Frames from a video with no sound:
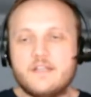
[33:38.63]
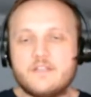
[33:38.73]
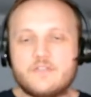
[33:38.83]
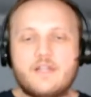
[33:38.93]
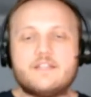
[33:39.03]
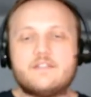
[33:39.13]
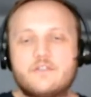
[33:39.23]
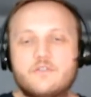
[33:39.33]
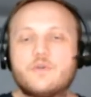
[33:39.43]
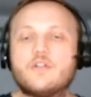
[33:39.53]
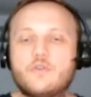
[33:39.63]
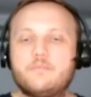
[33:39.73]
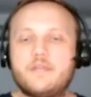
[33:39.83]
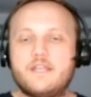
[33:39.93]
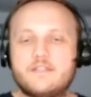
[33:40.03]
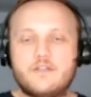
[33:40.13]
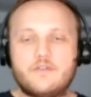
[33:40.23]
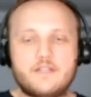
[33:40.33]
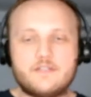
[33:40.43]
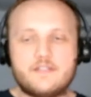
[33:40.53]
So that's the critical piece
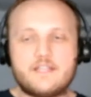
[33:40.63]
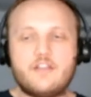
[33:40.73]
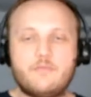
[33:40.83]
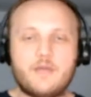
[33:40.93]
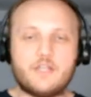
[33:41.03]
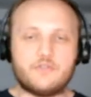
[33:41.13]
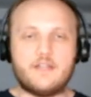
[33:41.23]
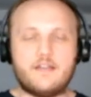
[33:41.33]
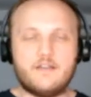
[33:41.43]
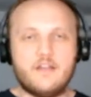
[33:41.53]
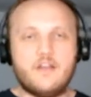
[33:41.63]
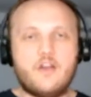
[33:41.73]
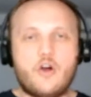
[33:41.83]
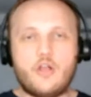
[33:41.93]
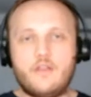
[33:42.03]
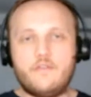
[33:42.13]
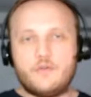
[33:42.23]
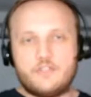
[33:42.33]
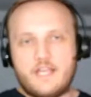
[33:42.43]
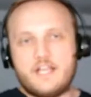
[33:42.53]
here is how do you make sure that all of
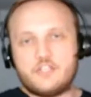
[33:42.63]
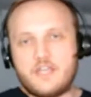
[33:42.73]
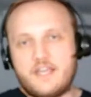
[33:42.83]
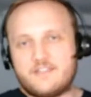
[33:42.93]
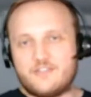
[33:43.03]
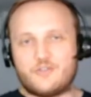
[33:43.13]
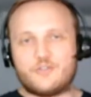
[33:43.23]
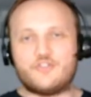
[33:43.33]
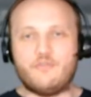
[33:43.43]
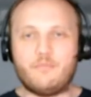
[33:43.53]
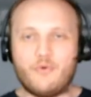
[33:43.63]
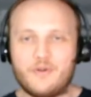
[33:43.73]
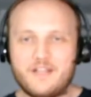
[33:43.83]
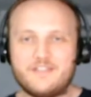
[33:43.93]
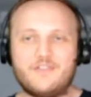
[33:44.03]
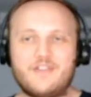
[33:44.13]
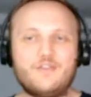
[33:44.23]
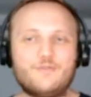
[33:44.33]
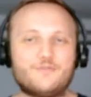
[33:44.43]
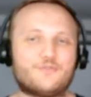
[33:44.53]
those edge cases are supported so that
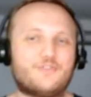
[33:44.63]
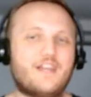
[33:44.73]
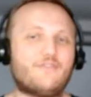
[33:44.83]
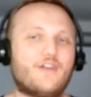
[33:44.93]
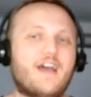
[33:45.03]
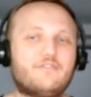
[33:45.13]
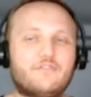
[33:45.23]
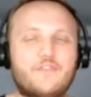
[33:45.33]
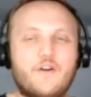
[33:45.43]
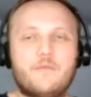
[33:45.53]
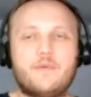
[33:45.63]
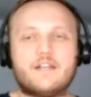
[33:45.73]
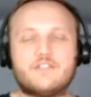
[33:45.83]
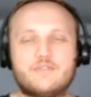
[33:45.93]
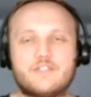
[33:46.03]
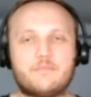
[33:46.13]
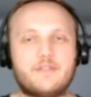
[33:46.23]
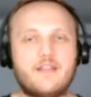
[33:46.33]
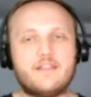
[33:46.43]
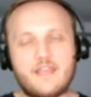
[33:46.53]
users never have to fall back to
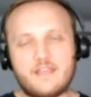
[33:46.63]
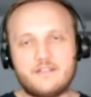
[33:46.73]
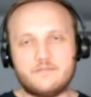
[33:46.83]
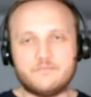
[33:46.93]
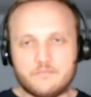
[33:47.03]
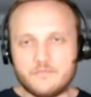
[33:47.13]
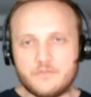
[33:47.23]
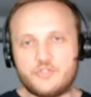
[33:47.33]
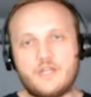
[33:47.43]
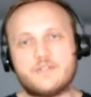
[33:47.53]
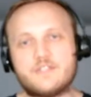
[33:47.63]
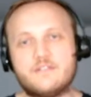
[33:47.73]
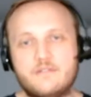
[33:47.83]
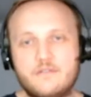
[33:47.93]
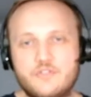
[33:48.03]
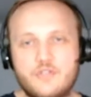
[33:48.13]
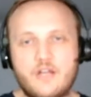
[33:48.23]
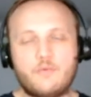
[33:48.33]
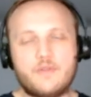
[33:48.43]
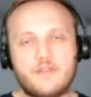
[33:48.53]
something that they can
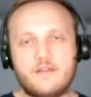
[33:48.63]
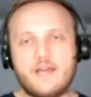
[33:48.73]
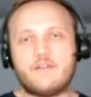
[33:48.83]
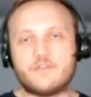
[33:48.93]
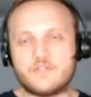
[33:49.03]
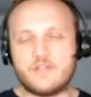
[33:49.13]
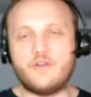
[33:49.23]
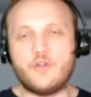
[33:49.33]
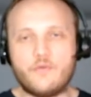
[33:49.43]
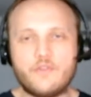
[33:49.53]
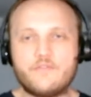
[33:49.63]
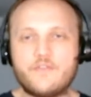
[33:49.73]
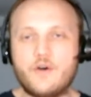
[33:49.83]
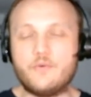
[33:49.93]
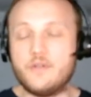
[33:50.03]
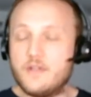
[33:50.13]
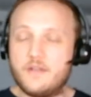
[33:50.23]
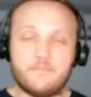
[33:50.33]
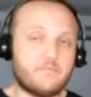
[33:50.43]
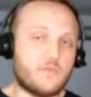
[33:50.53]
share with an adversary over the phone
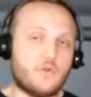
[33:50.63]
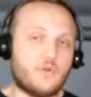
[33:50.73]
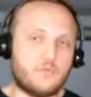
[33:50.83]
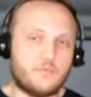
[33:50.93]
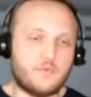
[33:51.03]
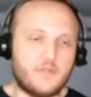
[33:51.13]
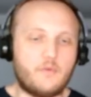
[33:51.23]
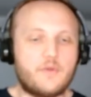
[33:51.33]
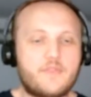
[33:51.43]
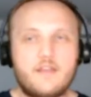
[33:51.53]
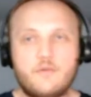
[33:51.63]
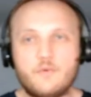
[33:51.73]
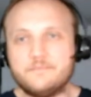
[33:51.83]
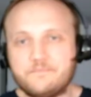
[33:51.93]
or really with anyone.